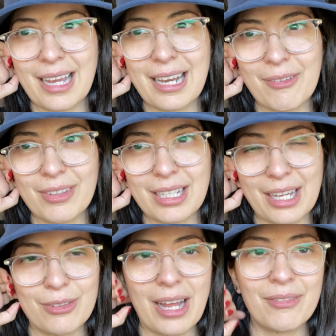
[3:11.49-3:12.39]
and I feel like I
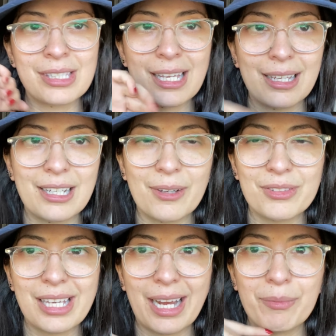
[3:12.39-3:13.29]
don't have enough
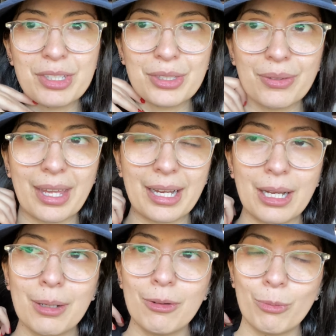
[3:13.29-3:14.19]
time to do like
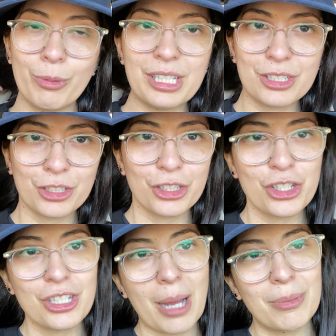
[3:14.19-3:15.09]
a
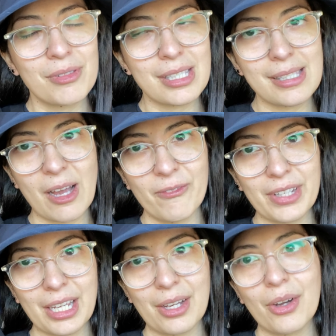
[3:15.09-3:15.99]
research type of sit down
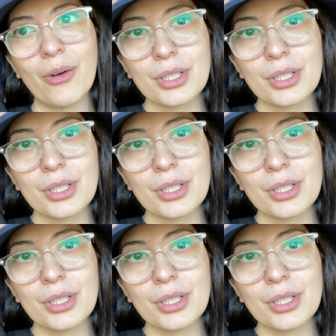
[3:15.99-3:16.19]
video.